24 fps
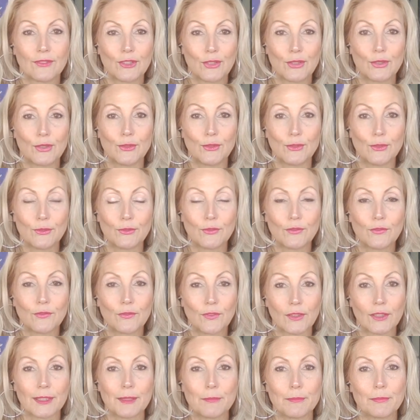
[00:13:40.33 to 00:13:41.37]
to
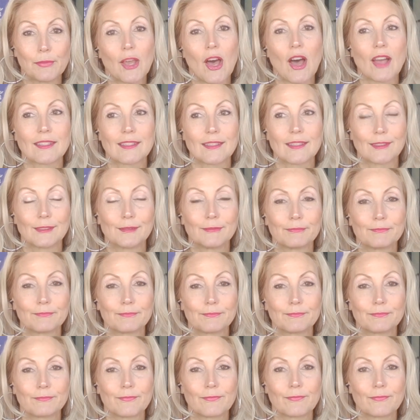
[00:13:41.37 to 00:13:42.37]
fully blossom.